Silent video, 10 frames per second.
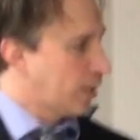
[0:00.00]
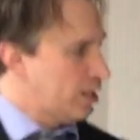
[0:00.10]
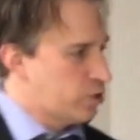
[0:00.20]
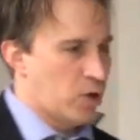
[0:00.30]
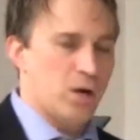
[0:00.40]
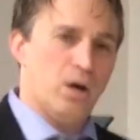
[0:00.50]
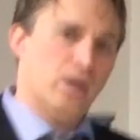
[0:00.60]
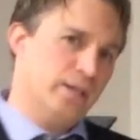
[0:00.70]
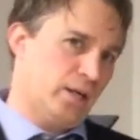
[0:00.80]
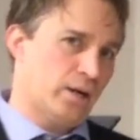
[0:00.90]
We're going to draw
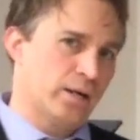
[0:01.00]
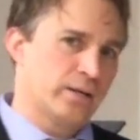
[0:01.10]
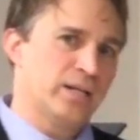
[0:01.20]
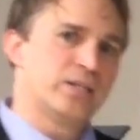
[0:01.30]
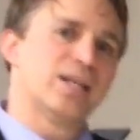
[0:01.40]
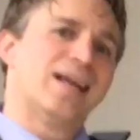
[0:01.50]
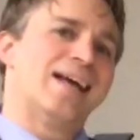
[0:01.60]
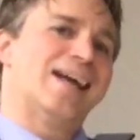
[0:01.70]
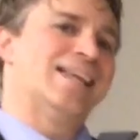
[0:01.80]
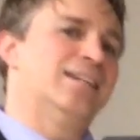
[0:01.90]
all the arteries
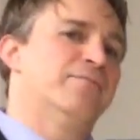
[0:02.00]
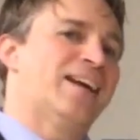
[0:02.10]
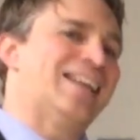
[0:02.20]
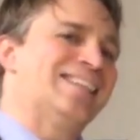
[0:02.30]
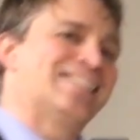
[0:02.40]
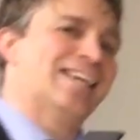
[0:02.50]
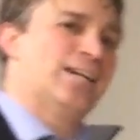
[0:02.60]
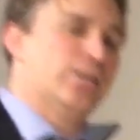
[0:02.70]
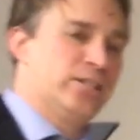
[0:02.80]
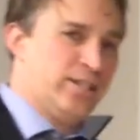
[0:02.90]
and the veins
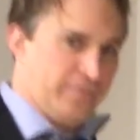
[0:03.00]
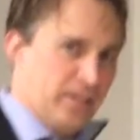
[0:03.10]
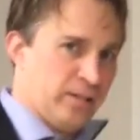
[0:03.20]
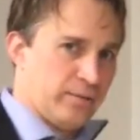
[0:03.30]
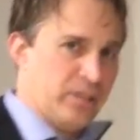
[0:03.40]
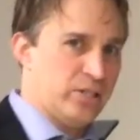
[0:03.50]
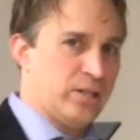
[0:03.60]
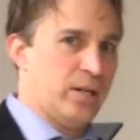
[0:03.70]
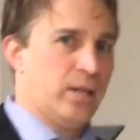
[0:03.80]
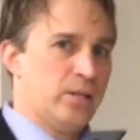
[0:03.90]
that are different. The
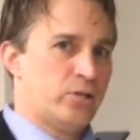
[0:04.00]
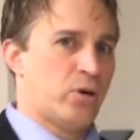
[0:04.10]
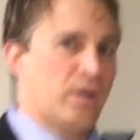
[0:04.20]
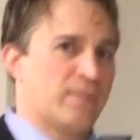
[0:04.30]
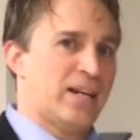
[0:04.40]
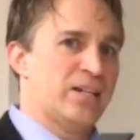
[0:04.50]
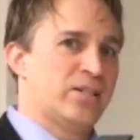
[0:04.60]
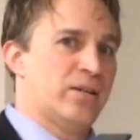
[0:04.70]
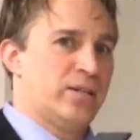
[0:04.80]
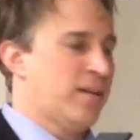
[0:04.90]
reason drawing
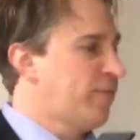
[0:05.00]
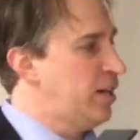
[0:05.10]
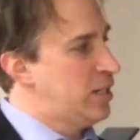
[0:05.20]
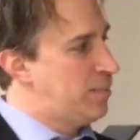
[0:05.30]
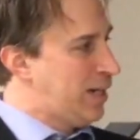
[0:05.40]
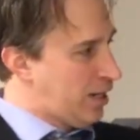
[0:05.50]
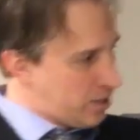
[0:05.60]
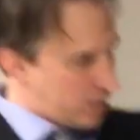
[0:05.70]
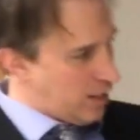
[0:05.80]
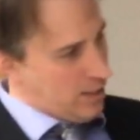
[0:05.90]
veins that are different is
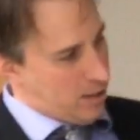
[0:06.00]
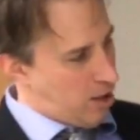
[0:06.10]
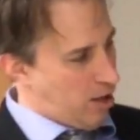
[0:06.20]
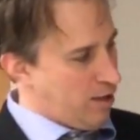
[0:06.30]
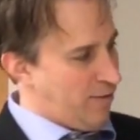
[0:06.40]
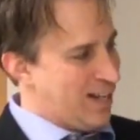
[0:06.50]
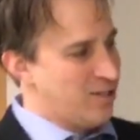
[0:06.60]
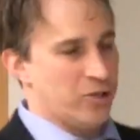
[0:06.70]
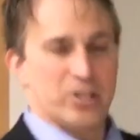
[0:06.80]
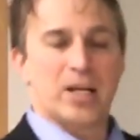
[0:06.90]
because all the
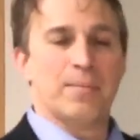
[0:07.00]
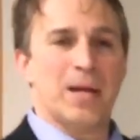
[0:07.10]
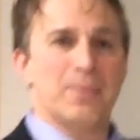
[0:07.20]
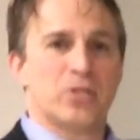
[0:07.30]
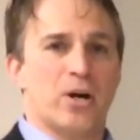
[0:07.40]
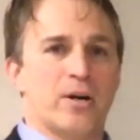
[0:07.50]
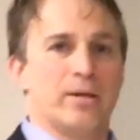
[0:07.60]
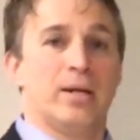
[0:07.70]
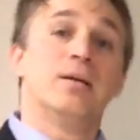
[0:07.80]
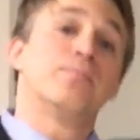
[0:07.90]
veins are the same name as
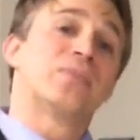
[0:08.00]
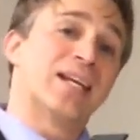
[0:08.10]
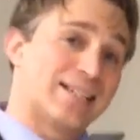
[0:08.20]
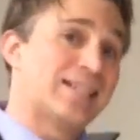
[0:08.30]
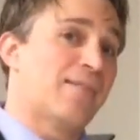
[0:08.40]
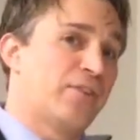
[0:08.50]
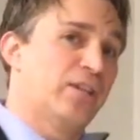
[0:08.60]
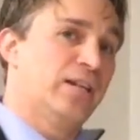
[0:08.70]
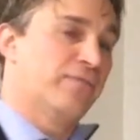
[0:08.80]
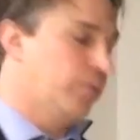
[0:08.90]
artery except for
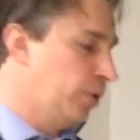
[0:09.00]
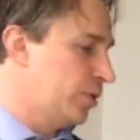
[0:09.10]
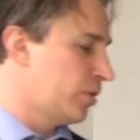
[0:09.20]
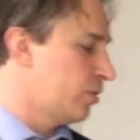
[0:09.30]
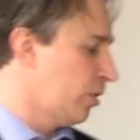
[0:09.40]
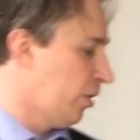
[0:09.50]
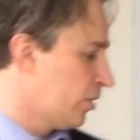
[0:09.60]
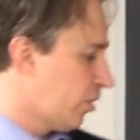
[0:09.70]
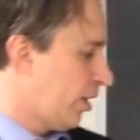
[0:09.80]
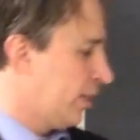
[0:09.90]
the different ones. So
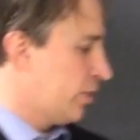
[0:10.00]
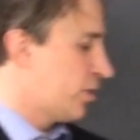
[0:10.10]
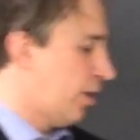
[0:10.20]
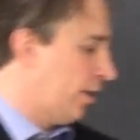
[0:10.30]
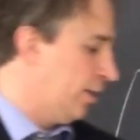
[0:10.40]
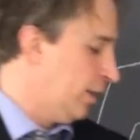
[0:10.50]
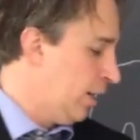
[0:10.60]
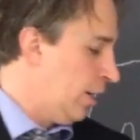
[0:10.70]
let's go ahead and get started.